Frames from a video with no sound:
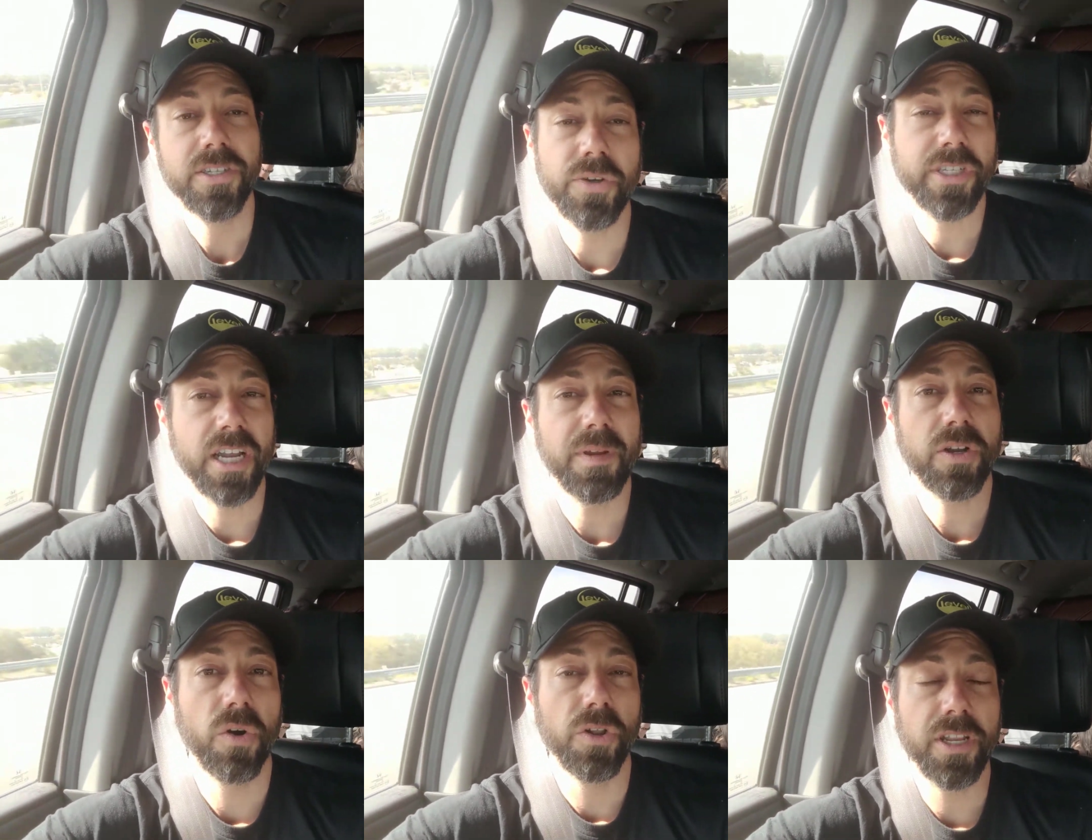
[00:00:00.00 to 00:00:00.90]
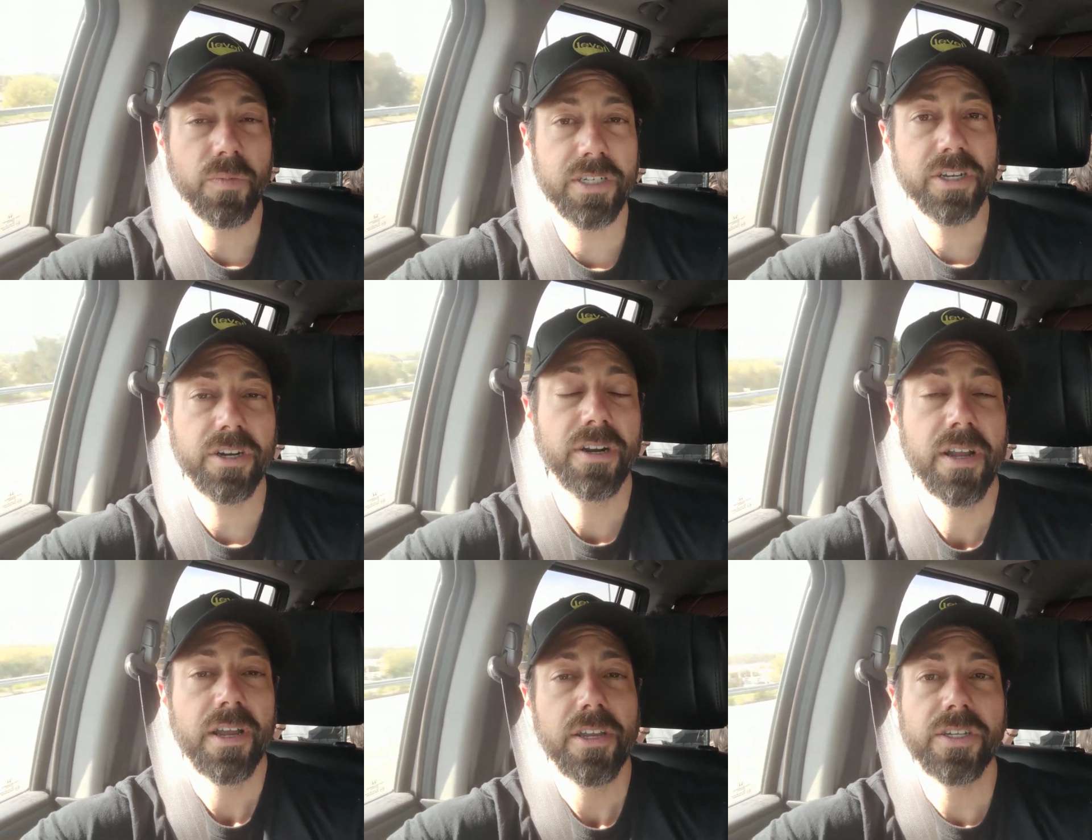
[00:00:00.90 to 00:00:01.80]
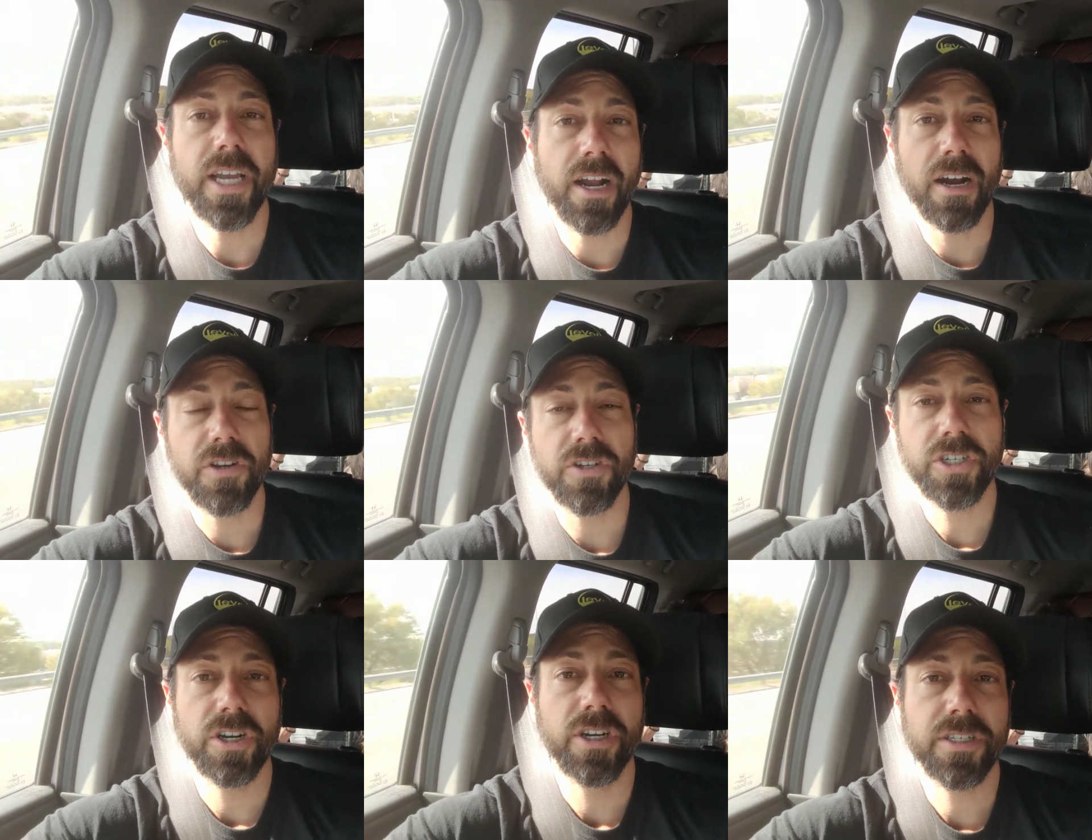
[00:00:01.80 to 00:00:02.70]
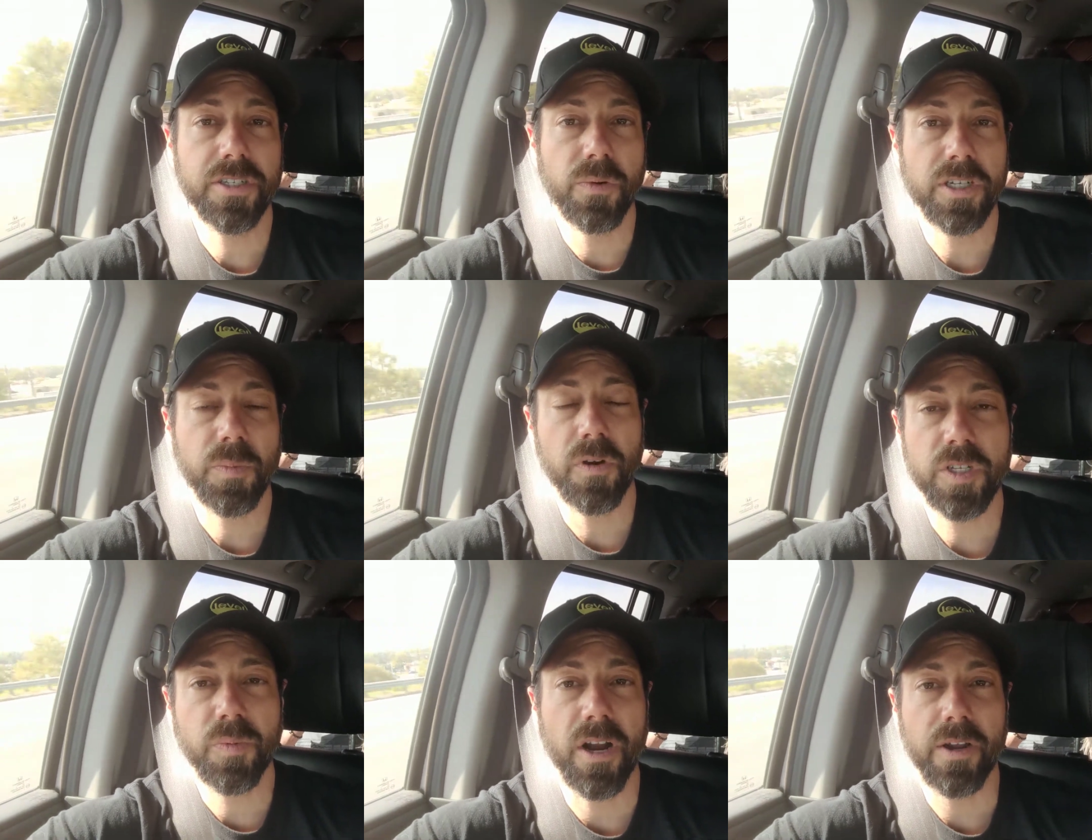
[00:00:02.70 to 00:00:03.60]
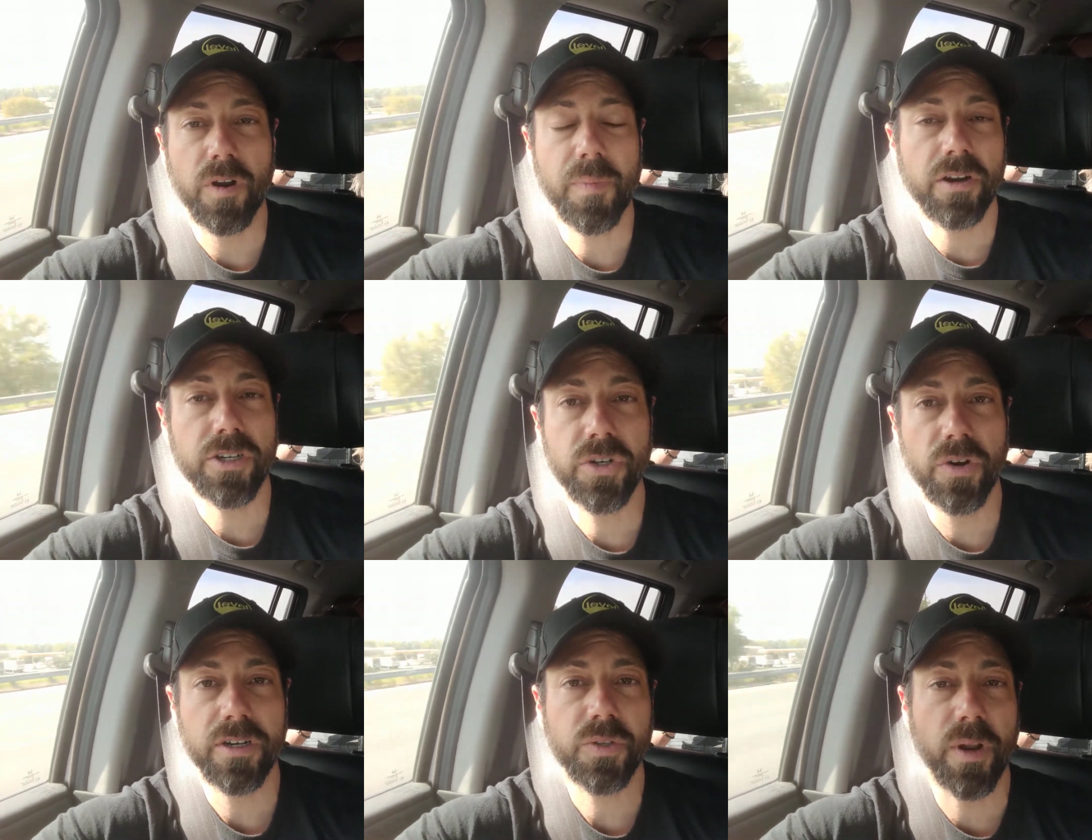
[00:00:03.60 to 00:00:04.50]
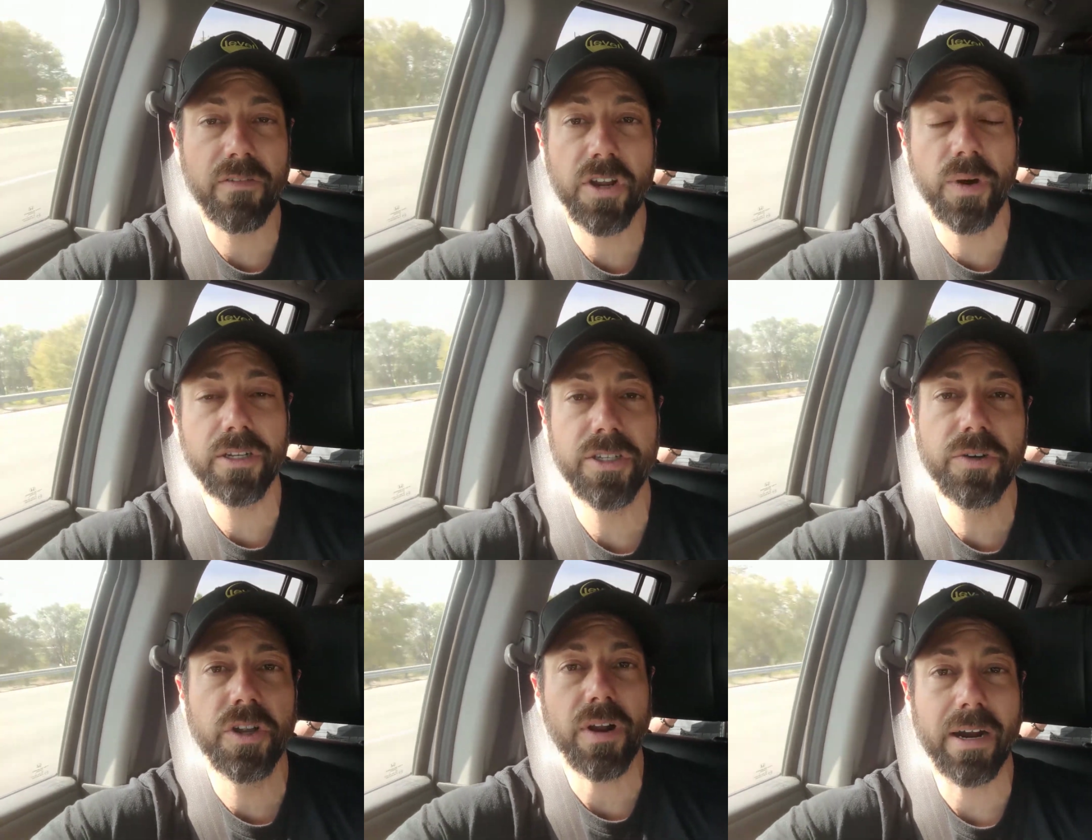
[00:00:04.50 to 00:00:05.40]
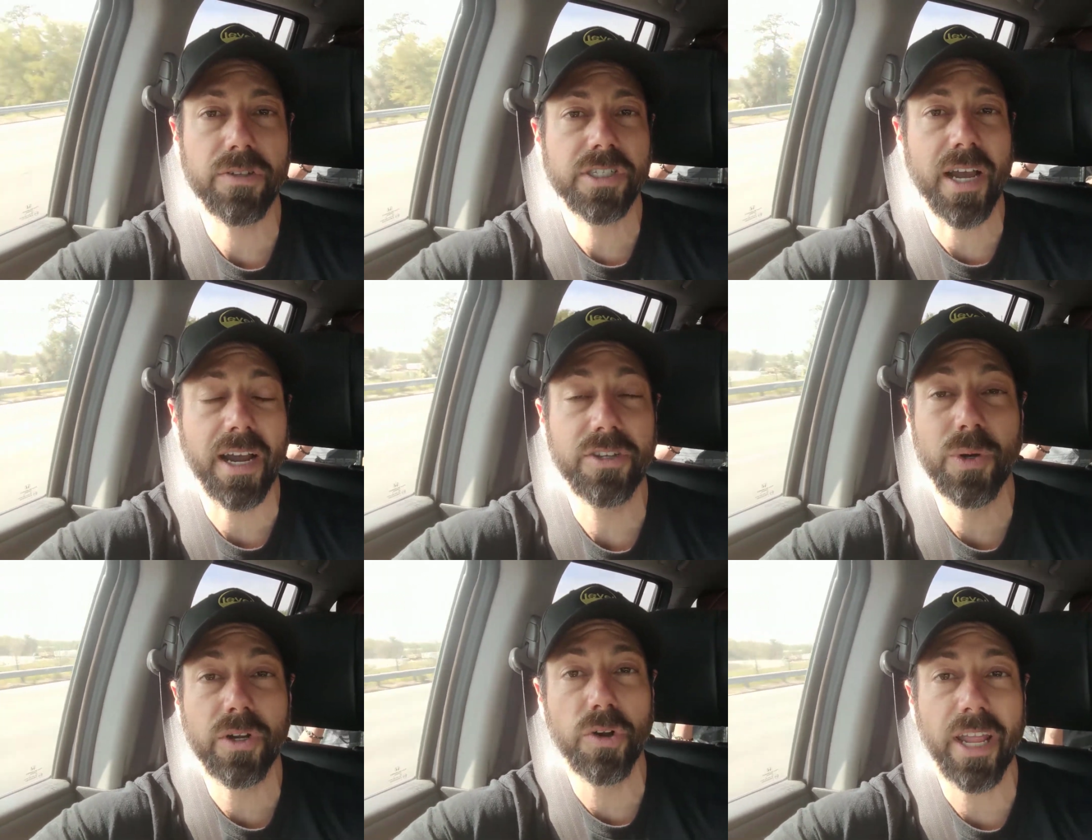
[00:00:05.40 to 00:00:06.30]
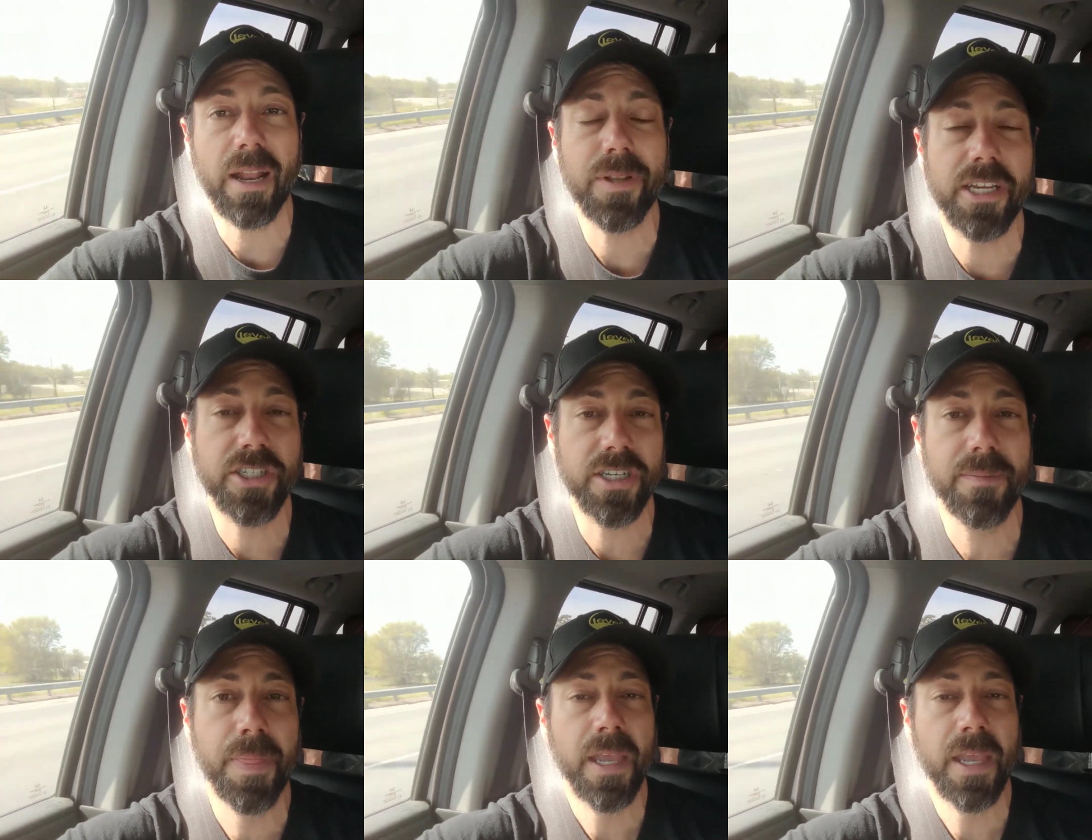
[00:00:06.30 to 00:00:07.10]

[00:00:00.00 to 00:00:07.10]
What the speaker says: So it's going to be cold in winter. You take off your shirts, you wear a sports bra, you wear a pair of shorts, whatever you want to do. You're outside doing cold adaptation,